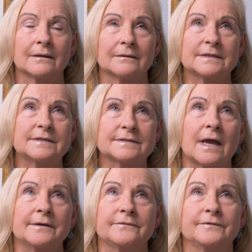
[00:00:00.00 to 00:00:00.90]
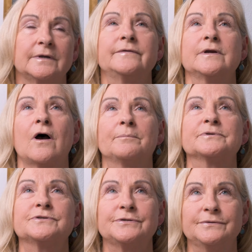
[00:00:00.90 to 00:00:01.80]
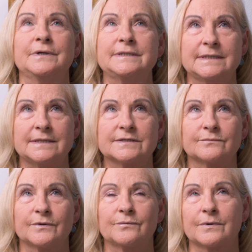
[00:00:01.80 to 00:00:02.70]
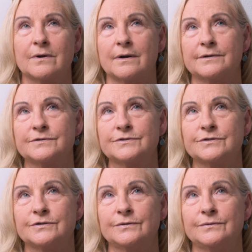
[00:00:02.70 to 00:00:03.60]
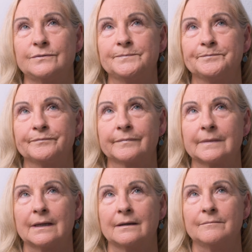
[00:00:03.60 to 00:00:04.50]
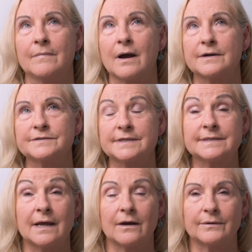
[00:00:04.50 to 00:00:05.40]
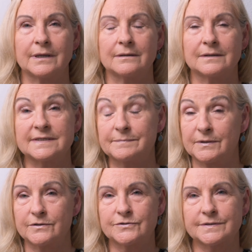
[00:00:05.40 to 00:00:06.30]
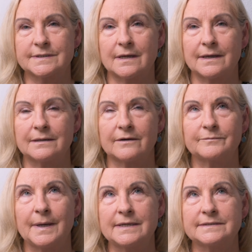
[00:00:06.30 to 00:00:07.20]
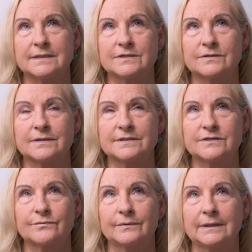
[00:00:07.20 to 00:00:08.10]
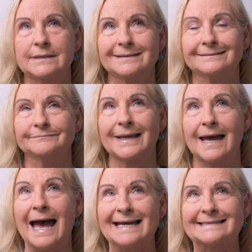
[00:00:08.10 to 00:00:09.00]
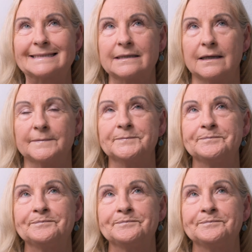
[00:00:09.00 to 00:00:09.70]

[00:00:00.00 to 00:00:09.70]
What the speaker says: this is kind of giving opportunities with regards to Mars is now in the spiritual sign of Pisces. So this is really asking